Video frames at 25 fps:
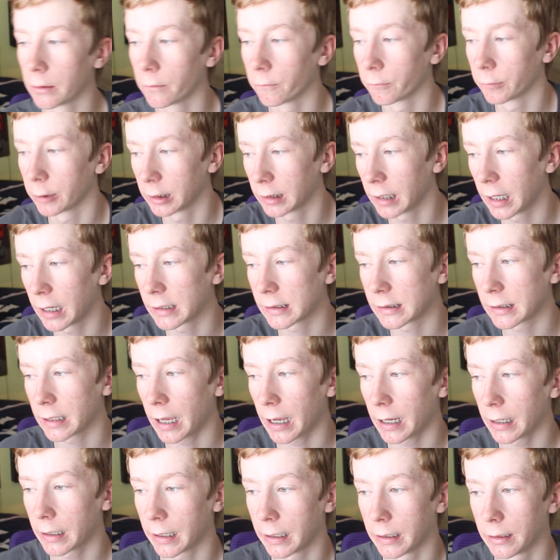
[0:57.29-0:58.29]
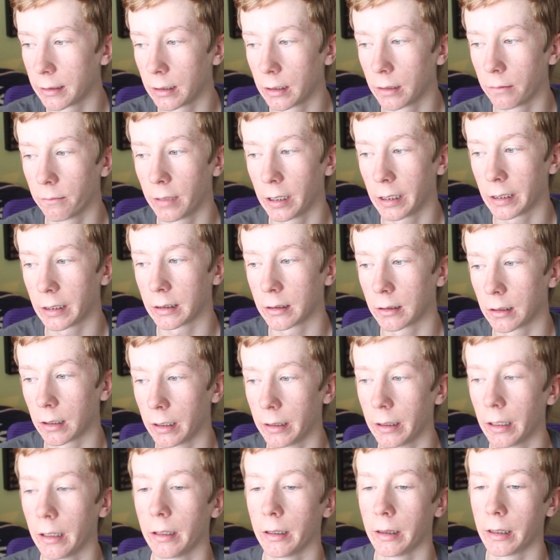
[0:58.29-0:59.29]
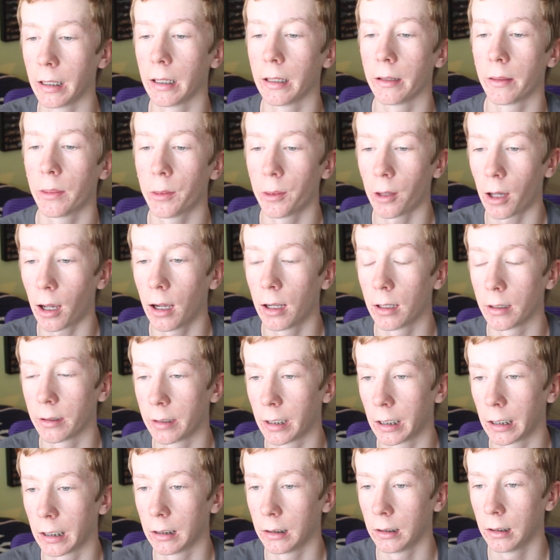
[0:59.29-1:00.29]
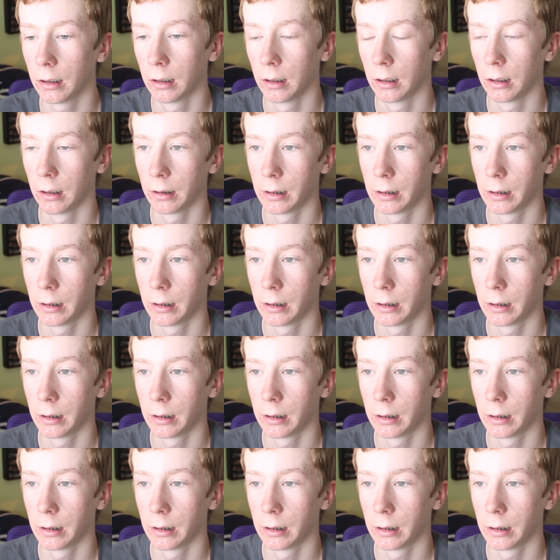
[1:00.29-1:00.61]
realize that and made it, and they thought that